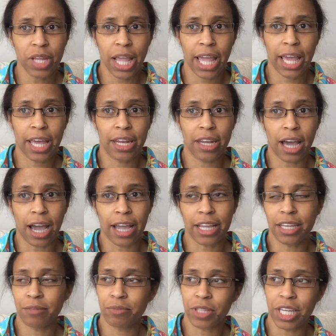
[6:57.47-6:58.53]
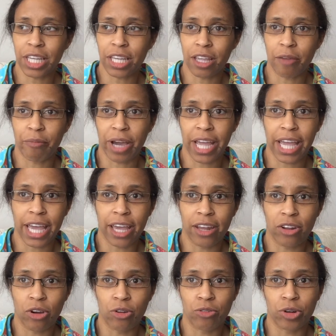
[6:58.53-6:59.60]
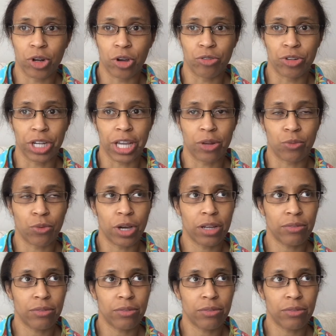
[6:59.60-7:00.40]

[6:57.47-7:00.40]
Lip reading: And I kept thinking in my head over and over again,